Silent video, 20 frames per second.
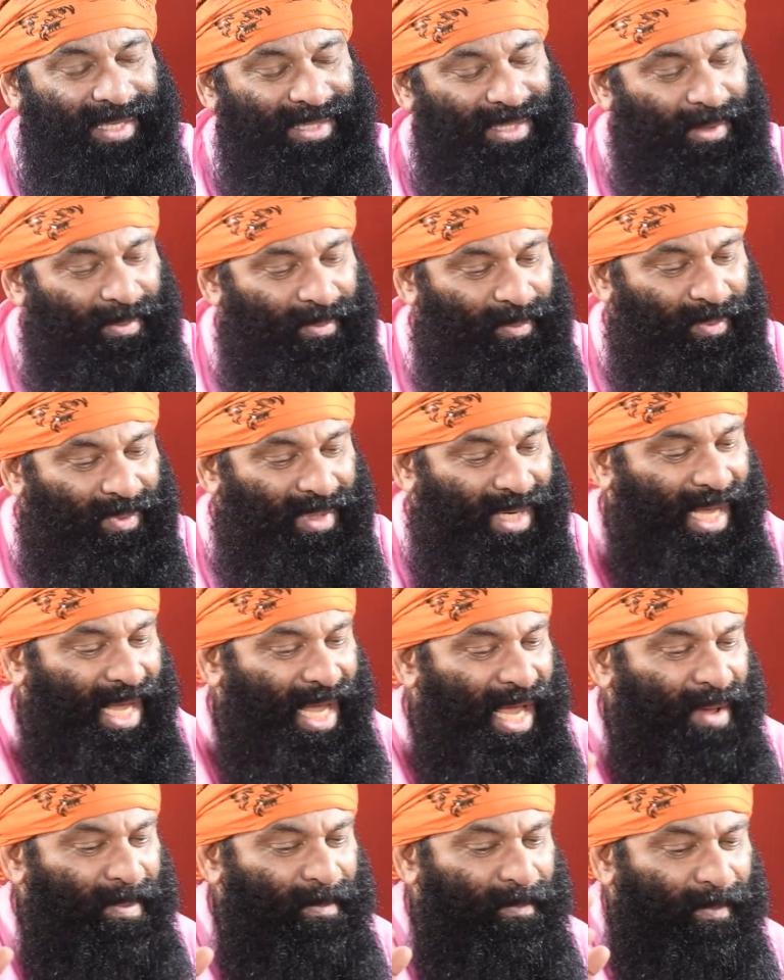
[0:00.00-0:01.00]
the
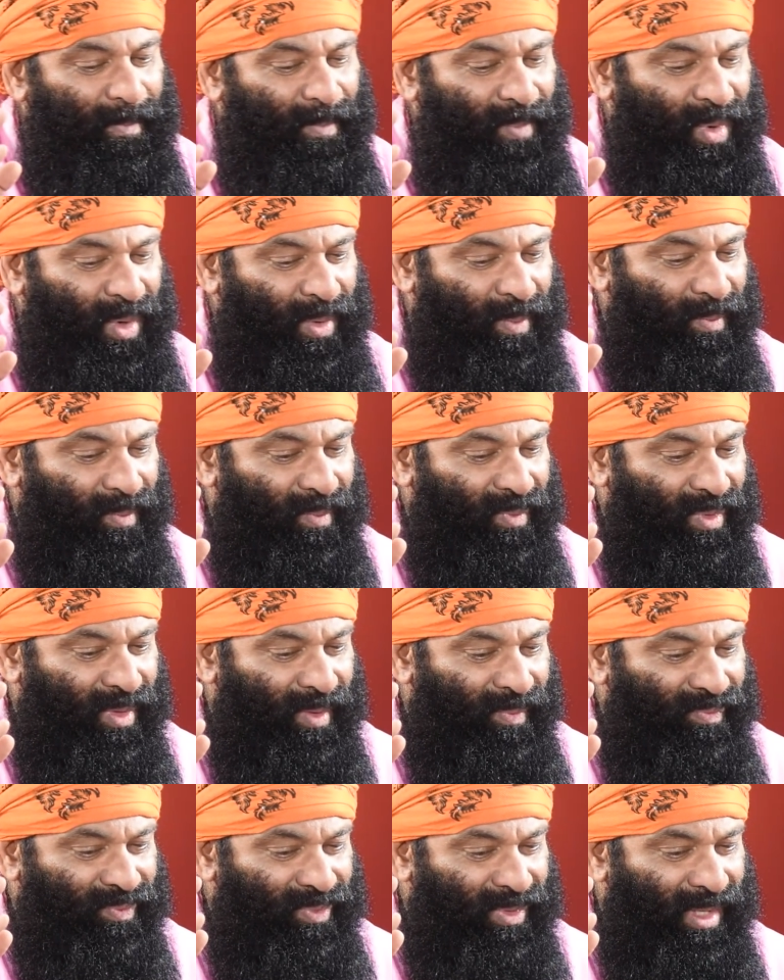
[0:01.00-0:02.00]
day
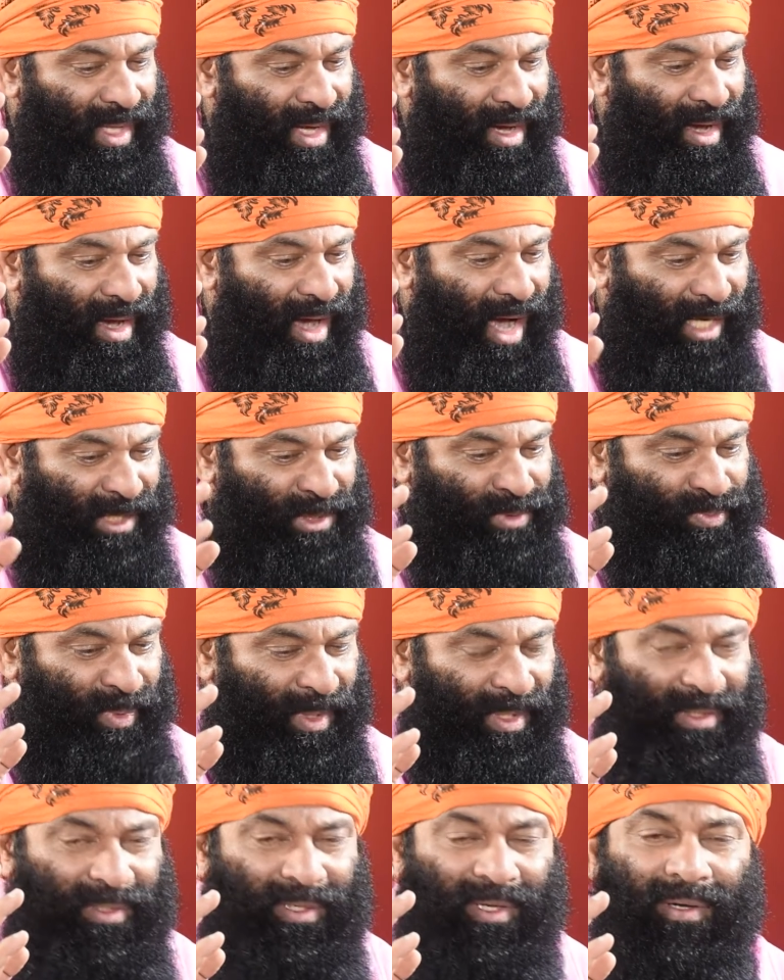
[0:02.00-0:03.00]
the
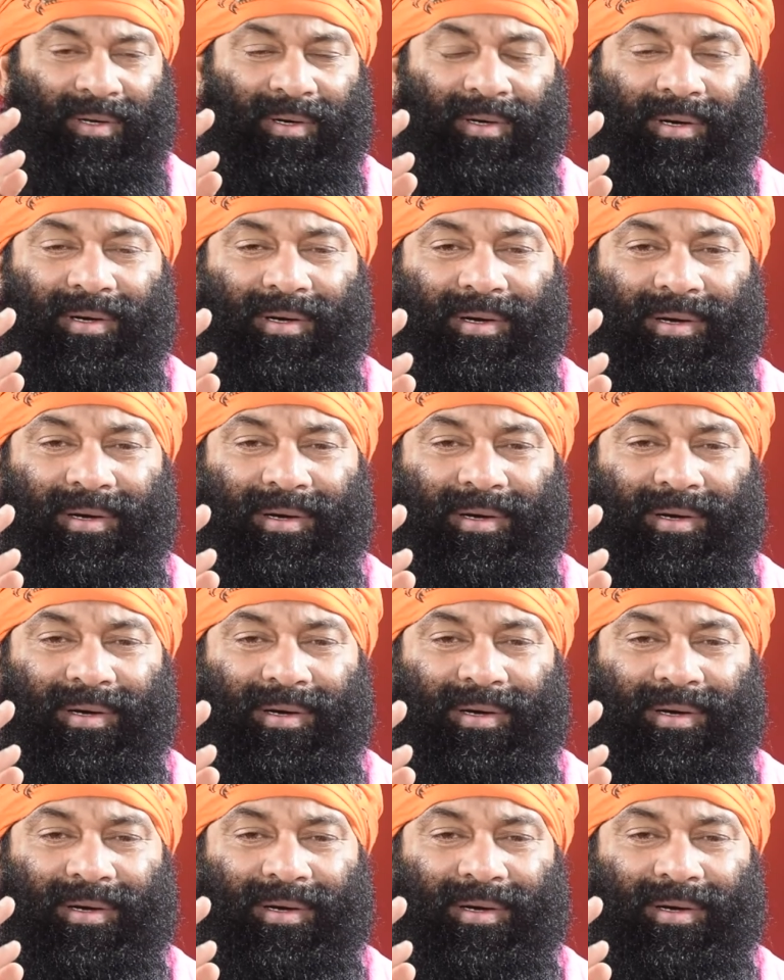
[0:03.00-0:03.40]
husband